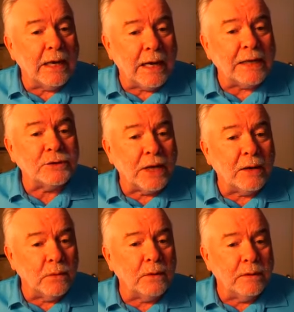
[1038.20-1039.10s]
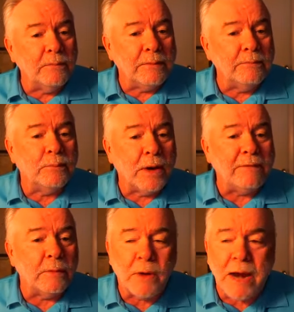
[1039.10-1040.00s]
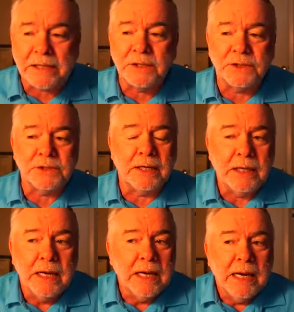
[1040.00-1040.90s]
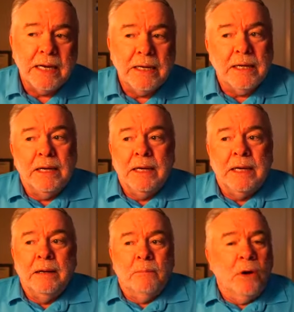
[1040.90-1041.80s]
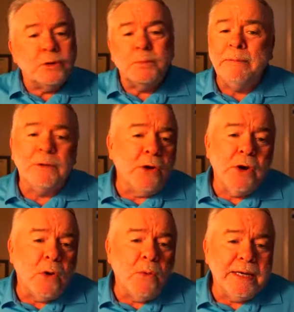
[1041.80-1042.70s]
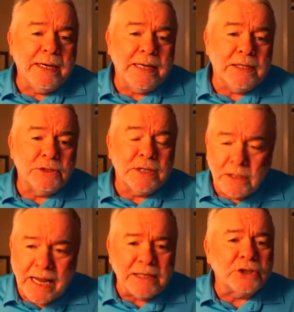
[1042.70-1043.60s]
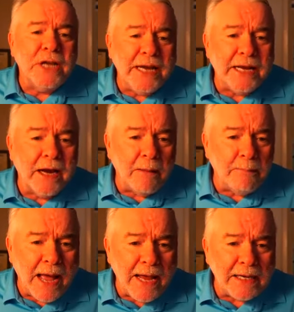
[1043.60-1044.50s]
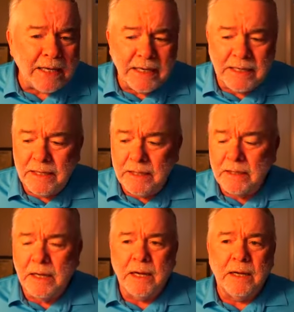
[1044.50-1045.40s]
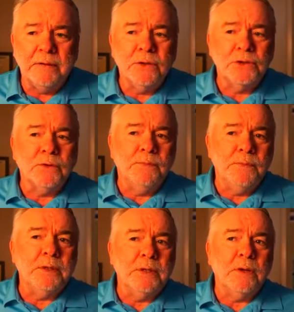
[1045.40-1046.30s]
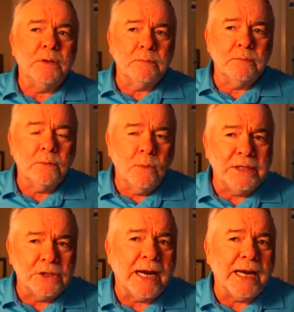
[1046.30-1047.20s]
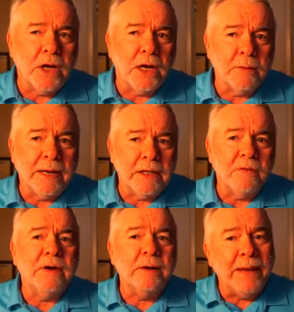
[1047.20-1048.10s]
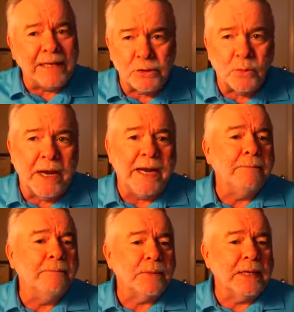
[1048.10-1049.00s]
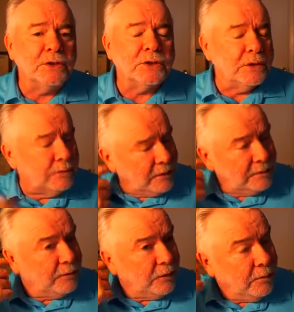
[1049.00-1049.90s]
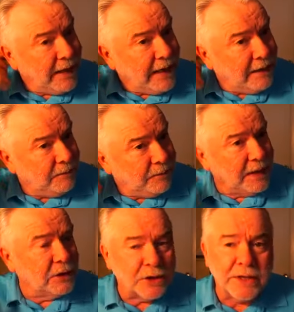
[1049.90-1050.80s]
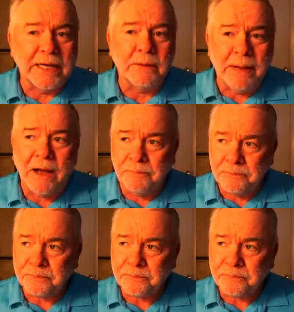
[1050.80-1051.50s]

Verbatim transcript: actually i work in my private practice I, most people don't know what it is they're kind of sneaking up on it and the, mm-hmm. uh, there's a you know the, the ways that i talk about it the very best way is to for me is to think about